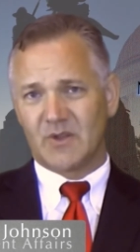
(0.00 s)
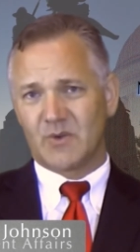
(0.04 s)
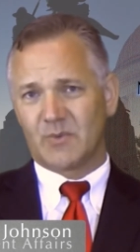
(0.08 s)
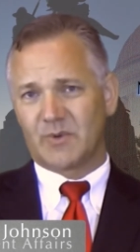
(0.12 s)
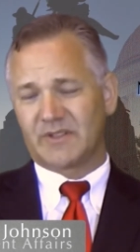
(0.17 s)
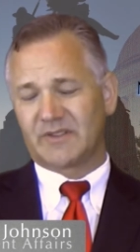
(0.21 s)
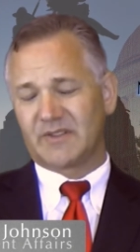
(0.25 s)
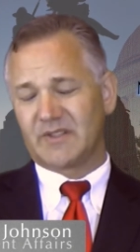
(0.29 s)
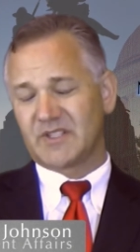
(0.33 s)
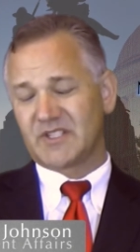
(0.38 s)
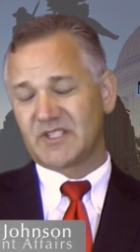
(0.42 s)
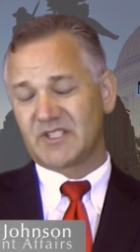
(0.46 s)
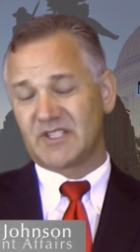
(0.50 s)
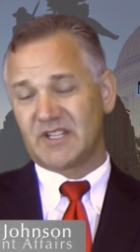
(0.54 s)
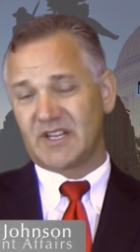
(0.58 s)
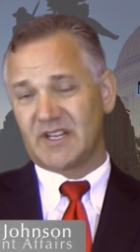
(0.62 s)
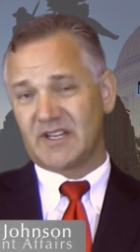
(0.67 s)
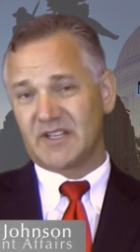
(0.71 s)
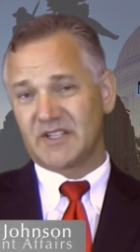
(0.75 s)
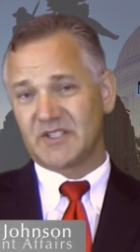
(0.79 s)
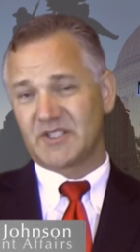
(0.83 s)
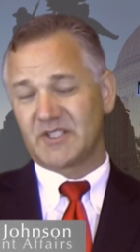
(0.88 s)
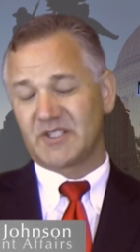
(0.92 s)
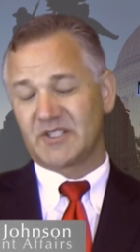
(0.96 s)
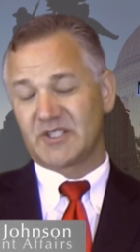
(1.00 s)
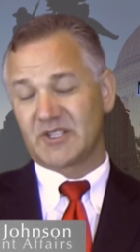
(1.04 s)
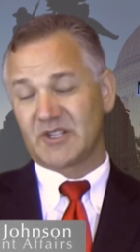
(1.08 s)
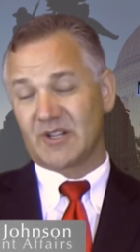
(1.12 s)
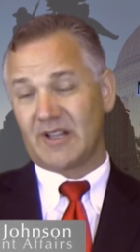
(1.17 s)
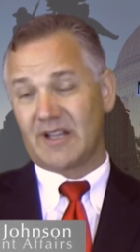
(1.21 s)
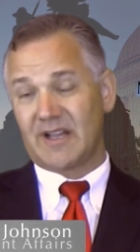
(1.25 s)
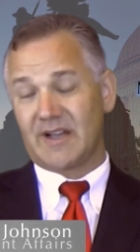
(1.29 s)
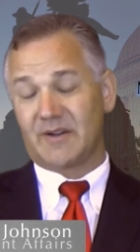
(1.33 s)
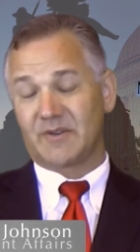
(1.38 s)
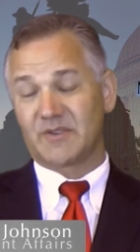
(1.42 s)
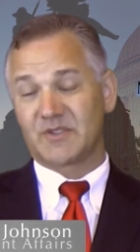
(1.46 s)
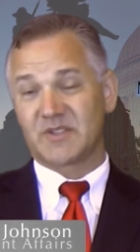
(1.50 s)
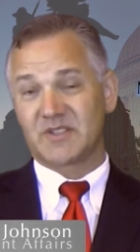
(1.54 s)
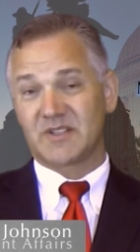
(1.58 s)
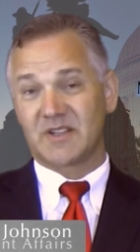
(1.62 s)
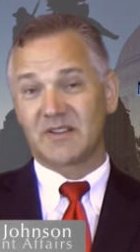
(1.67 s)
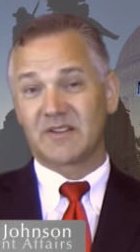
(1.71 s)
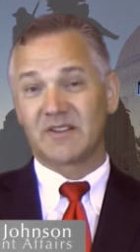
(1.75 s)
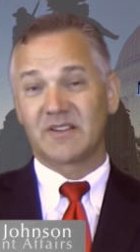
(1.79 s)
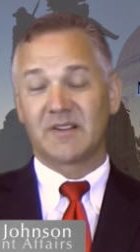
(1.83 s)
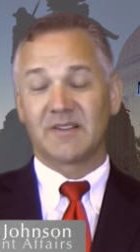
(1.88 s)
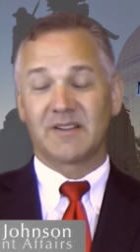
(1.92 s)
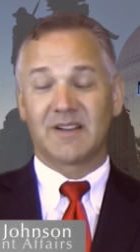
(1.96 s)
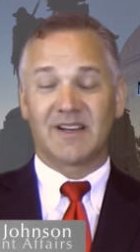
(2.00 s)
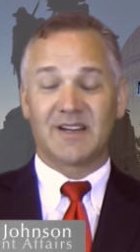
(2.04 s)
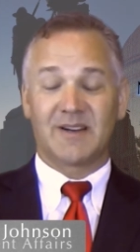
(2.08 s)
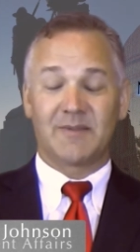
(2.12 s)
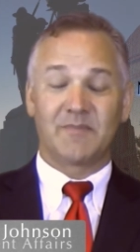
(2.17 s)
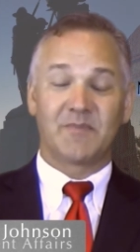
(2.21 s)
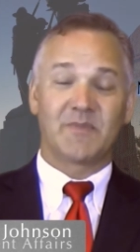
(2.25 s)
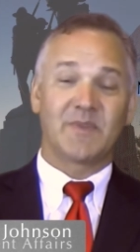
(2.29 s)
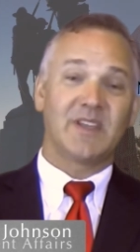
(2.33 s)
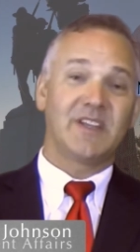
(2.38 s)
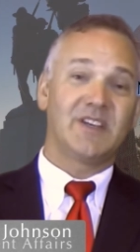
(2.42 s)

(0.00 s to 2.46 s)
What this does is allows um,